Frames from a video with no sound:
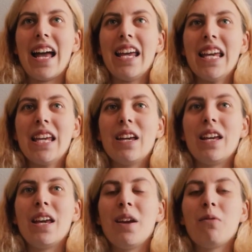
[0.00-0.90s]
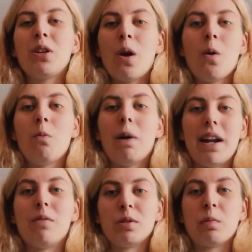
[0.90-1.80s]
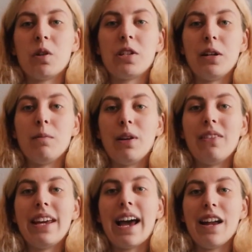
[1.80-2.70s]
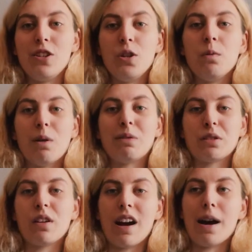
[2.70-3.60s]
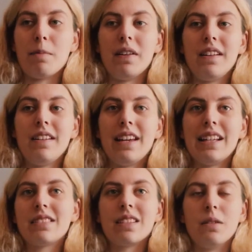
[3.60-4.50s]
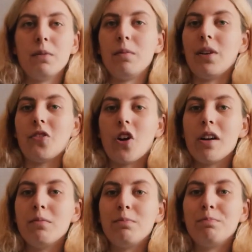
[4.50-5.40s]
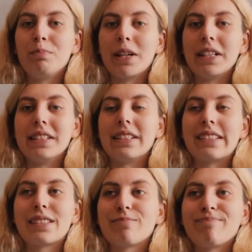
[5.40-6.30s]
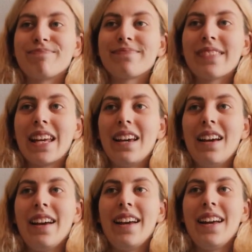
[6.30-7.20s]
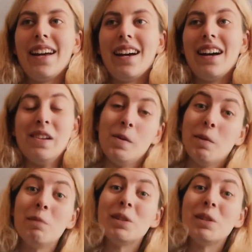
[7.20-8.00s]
even though when I was watching the movie, I knew what was going to happen, it still made me cry because I knew what